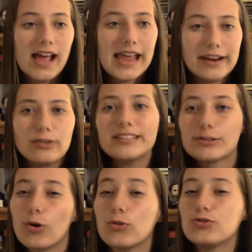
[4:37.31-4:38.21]
It always
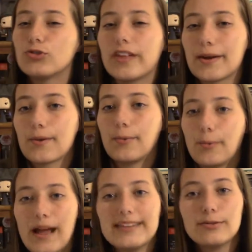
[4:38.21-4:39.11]
told you like
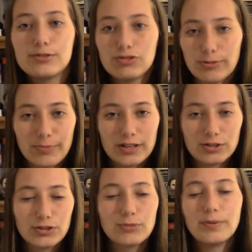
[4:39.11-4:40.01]
when it was jumping to,